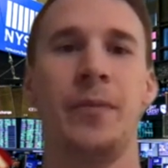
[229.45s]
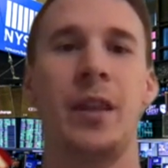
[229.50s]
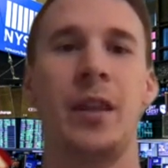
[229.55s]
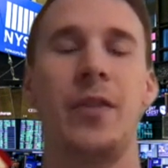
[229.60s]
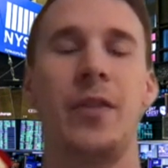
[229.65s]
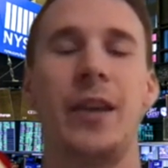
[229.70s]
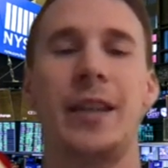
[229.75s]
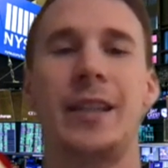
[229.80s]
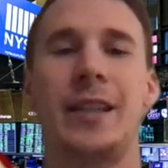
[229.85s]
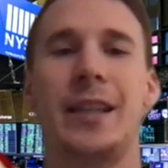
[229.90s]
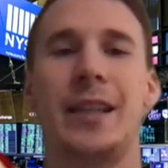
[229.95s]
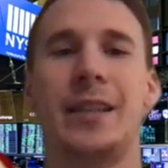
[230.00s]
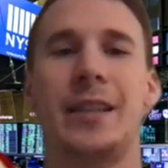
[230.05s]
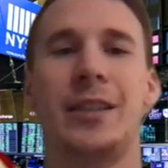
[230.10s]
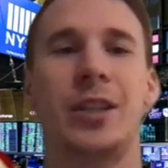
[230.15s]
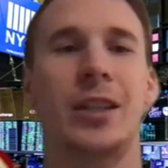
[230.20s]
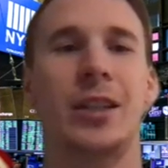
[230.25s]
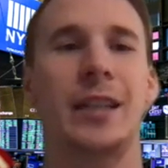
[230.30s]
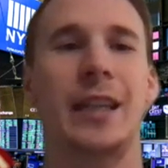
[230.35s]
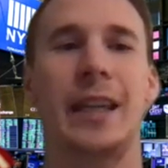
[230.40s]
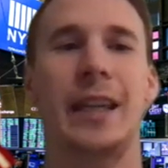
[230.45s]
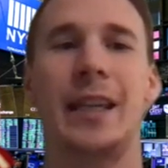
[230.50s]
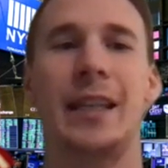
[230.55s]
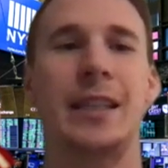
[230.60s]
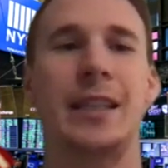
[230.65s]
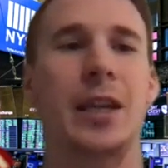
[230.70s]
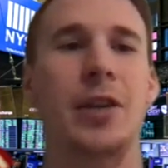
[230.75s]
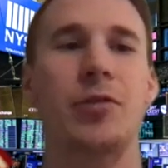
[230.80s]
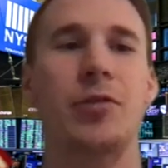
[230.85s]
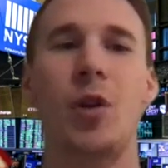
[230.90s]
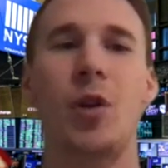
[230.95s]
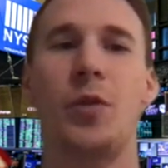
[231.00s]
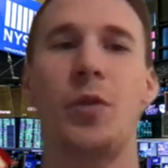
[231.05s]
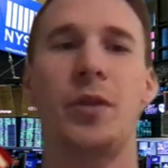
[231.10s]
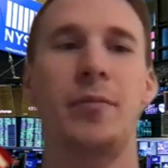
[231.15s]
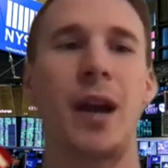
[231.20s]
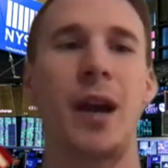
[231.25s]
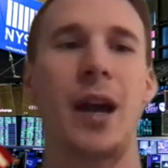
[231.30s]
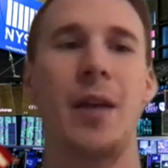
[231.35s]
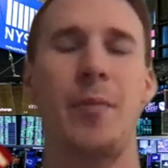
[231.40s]
This is just easy growth,
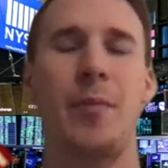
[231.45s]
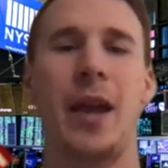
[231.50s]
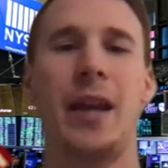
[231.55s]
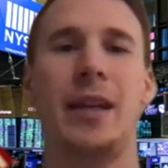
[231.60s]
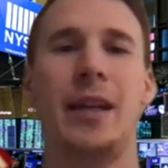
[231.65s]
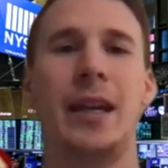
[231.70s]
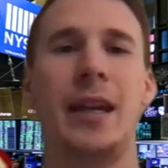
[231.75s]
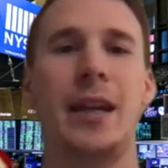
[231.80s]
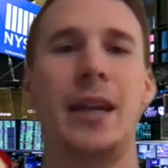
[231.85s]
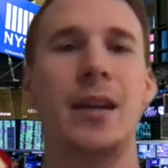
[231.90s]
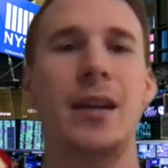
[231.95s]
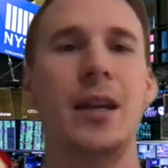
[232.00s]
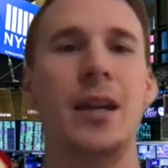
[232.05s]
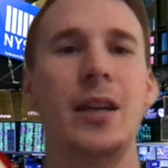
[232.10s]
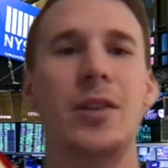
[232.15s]
in my opinion.